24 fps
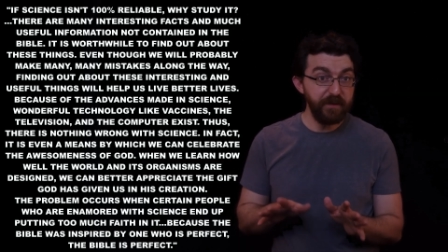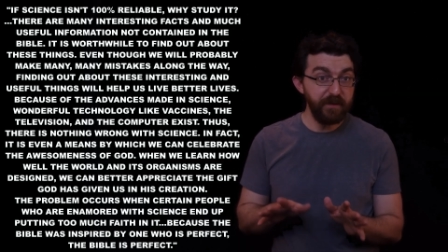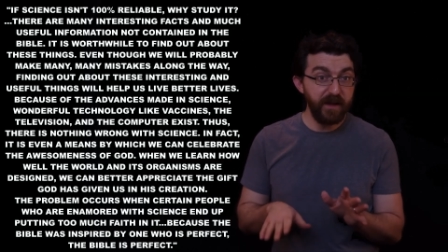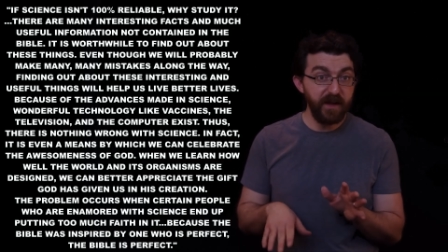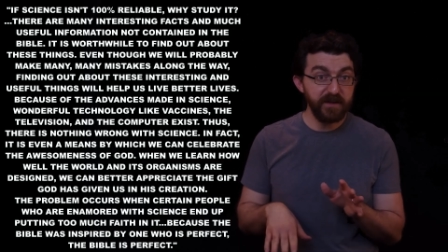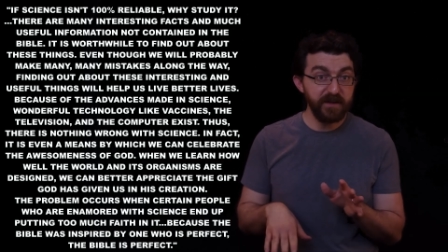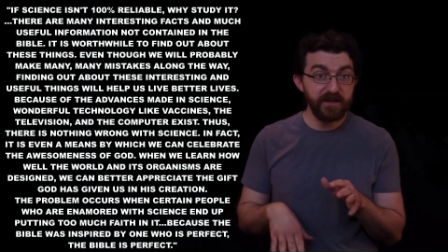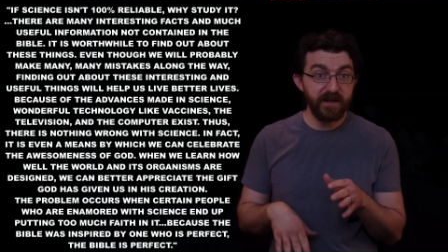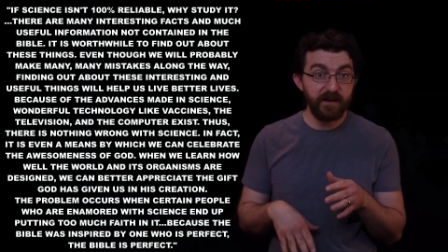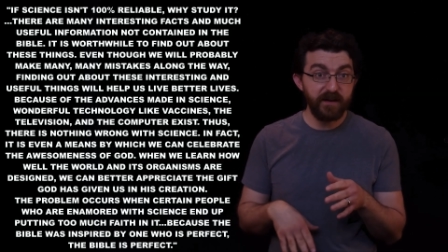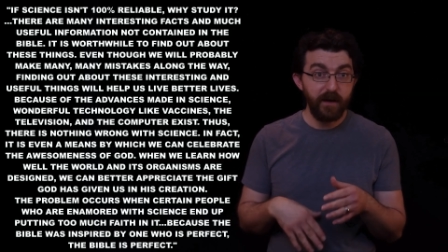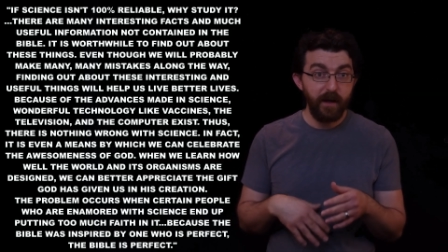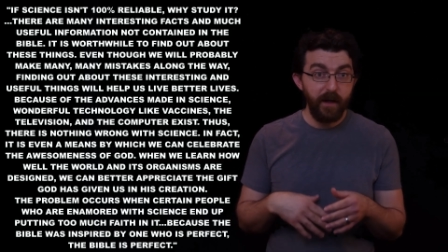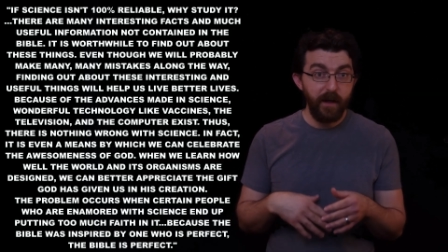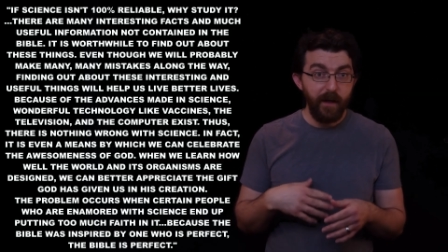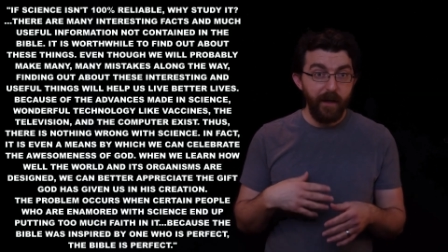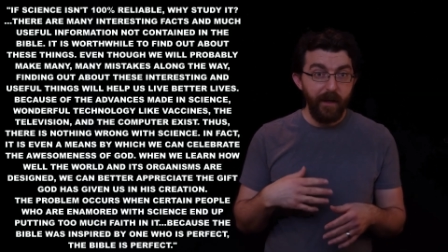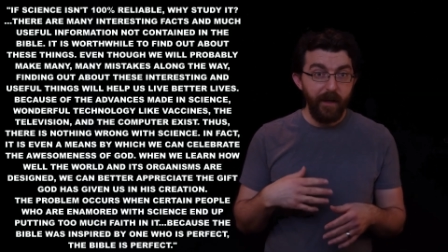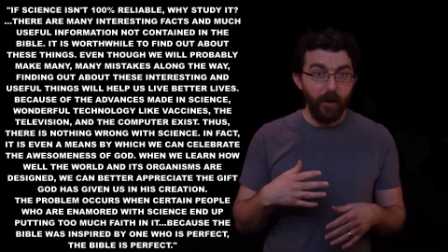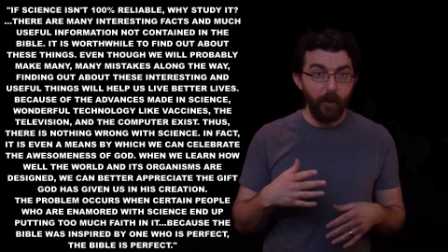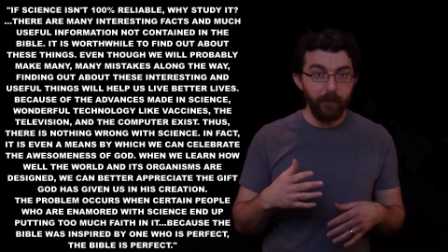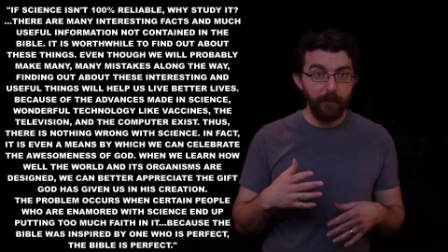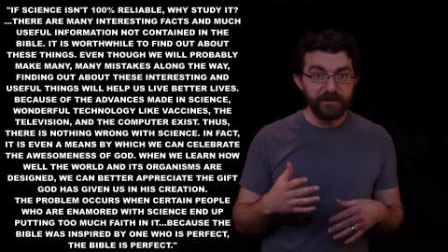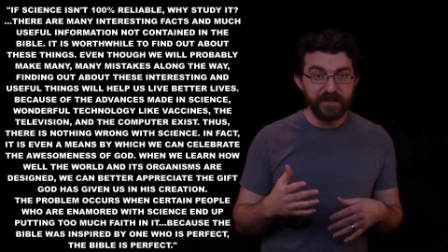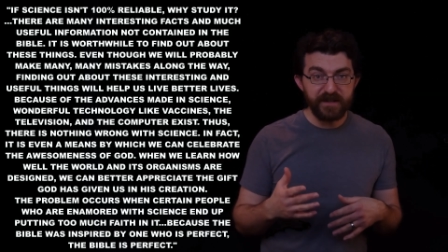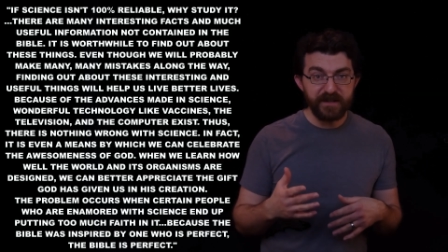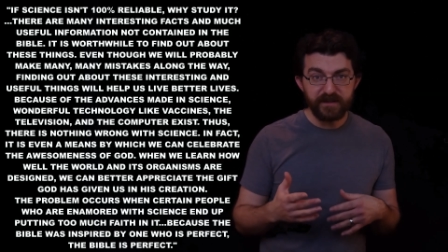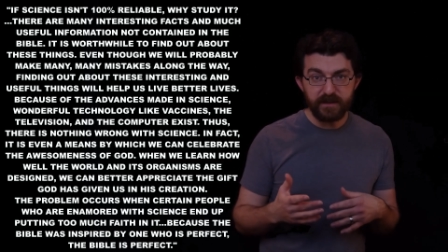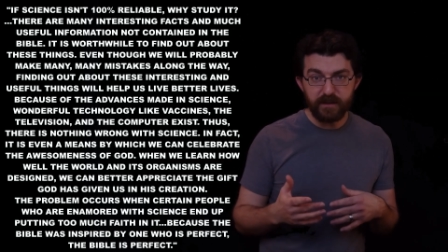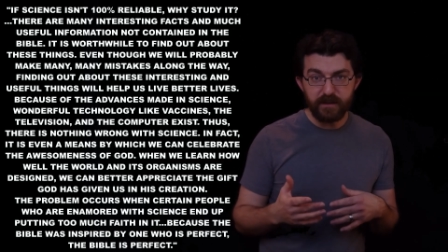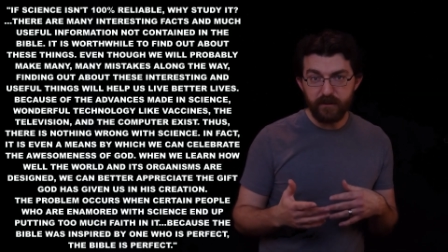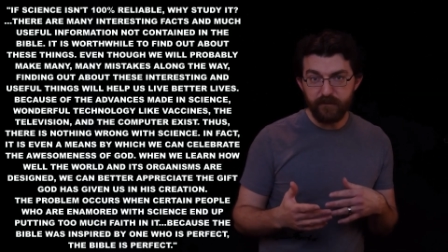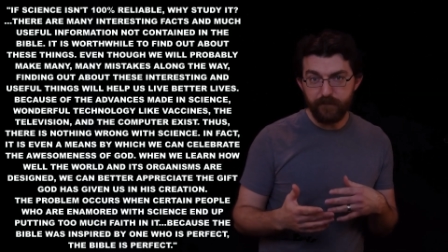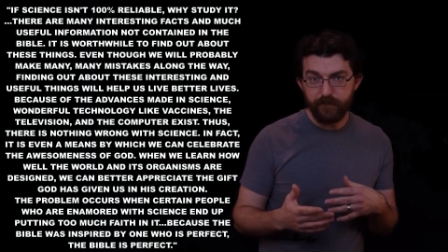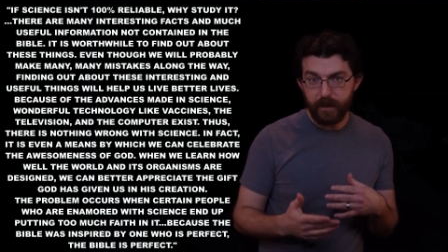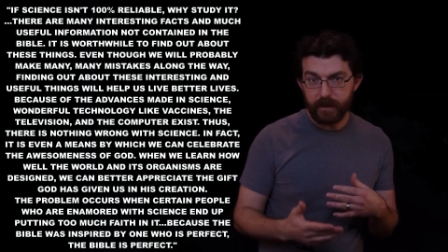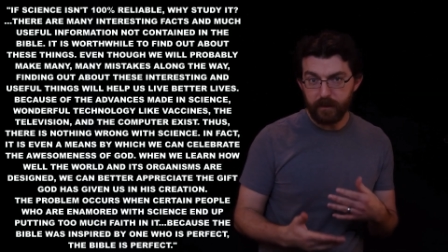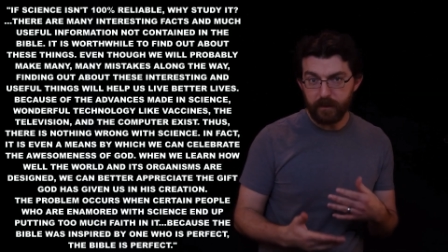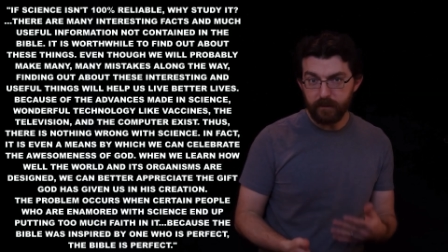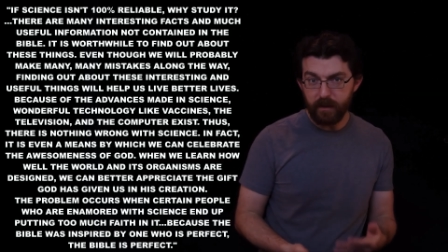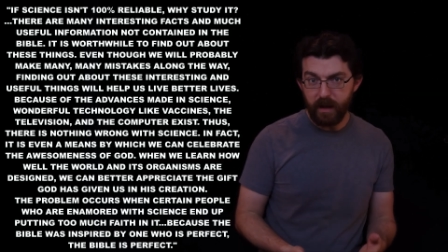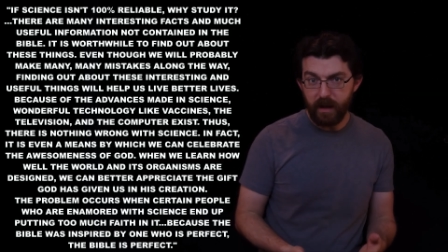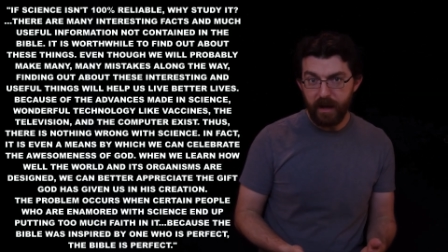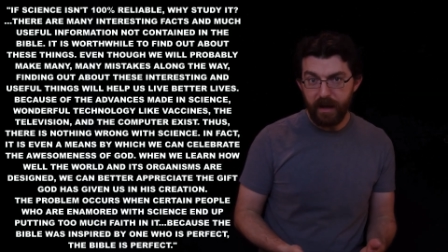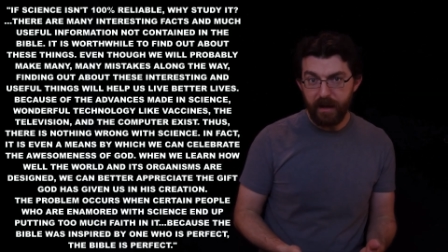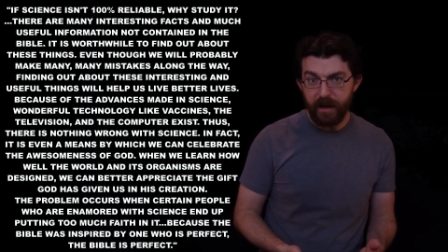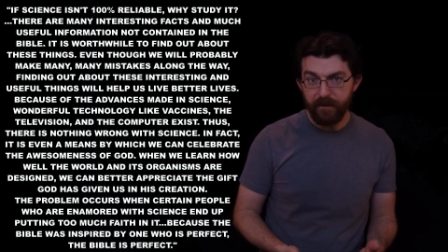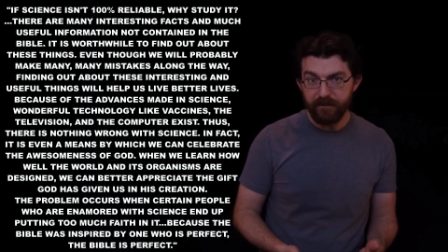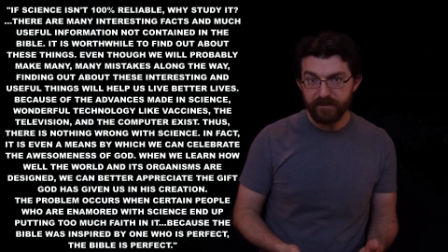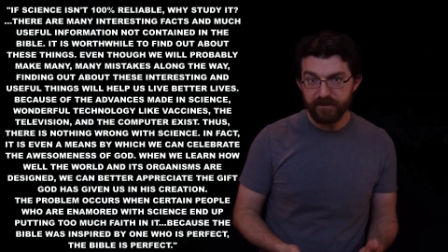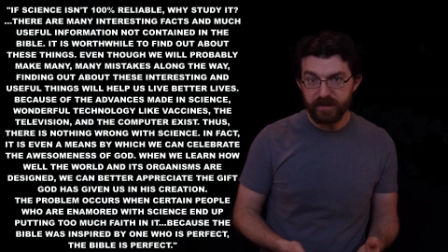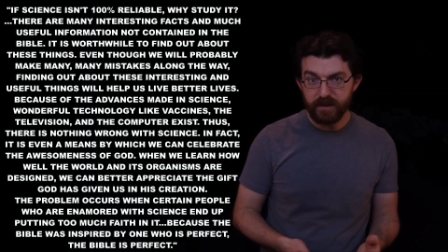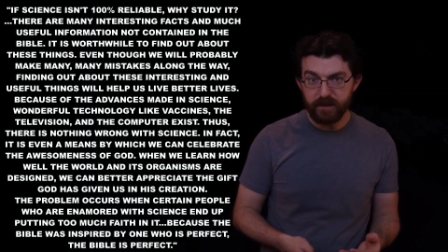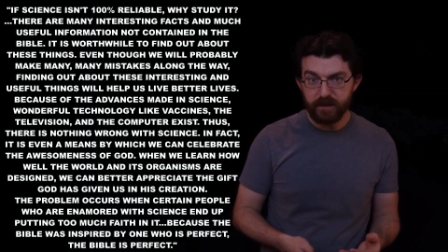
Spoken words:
because it helps us live better lives